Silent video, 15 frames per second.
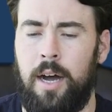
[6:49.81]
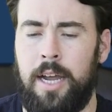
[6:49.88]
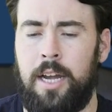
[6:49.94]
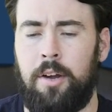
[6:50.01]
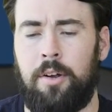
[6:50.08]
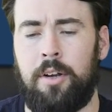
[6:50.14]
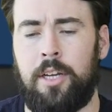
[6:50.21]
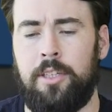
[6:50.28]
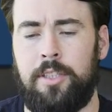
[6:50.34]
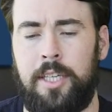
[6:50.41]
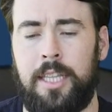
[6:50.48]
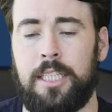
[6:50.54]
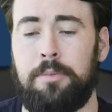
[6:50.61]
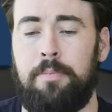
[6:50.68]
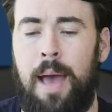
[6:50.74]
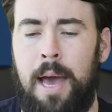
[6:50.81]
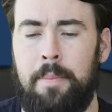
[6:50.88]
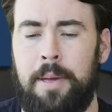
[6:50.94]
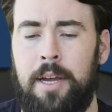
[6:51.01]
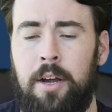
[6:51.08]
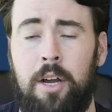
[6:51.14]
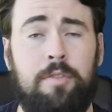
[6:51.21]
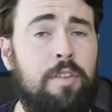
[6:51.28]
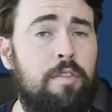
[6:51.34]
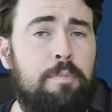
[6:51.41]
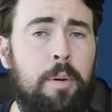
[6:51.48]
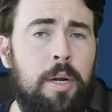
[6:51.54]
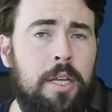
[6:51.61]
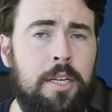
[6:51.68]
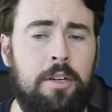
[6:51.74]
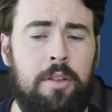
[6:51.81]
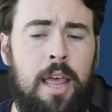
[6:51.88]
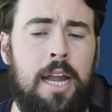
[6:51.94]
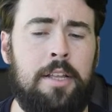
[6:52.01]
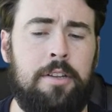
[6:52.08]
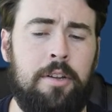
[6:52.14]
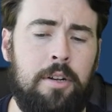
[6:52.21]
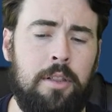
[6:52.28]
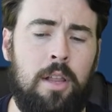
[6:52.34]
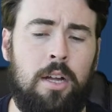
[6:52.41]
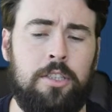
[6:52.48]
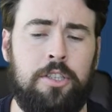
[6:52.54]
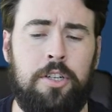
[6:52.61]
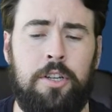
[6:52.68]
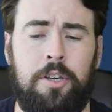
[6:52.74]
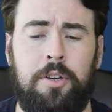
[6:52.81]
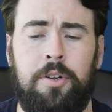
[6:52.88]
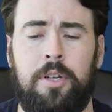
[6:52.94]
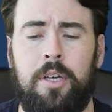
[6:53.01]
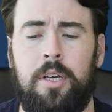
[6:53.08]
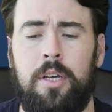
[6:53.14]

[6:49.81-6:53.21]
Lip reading: Here you see this map here. If you've put in your latitude and longitude,